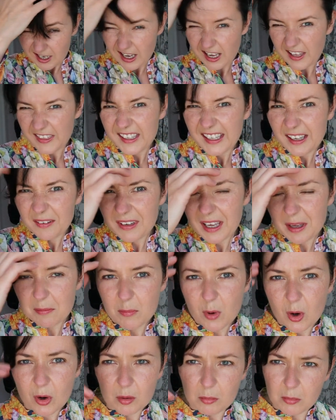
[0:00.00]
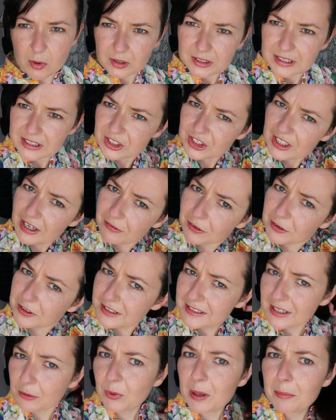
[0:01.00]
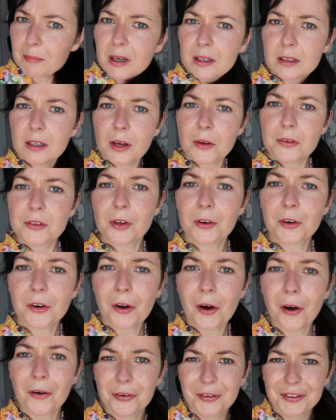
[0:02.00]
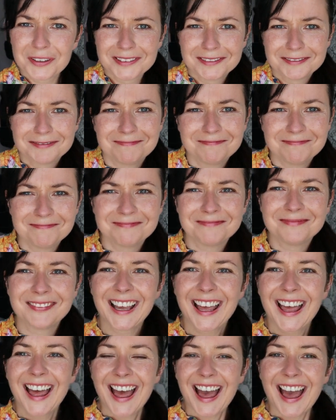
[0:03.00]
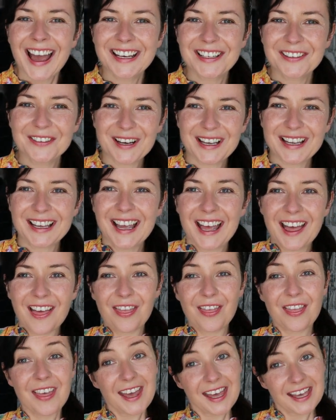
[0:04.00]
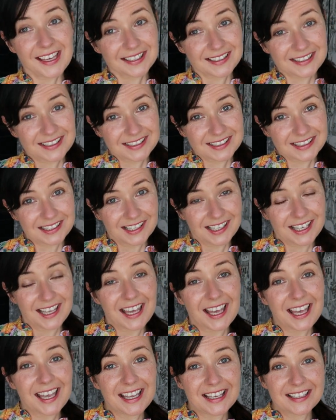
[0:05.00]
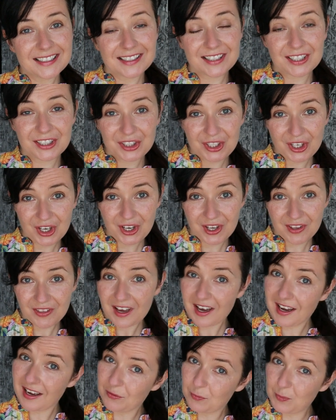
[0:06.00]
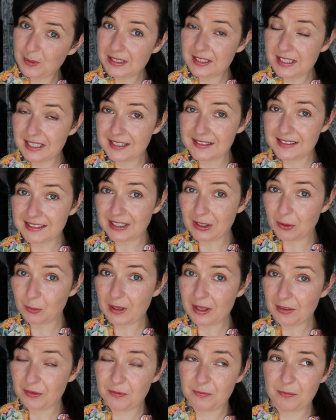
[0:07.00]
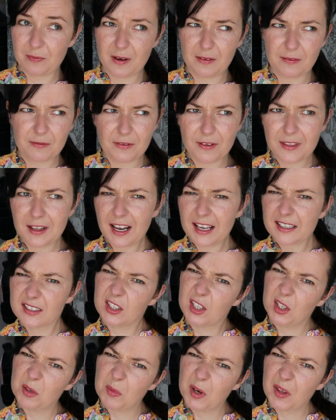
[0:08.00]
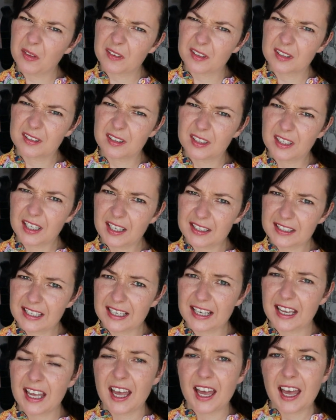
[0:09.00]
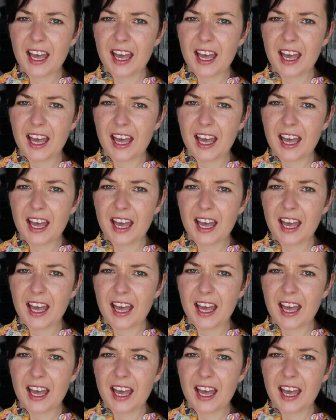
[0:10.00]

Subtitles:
I think I'm getting more and more dishevelled as I whip my clothes on and off. Anyway, this is the shirt that I have been teasing you with for the last 2 months, is it?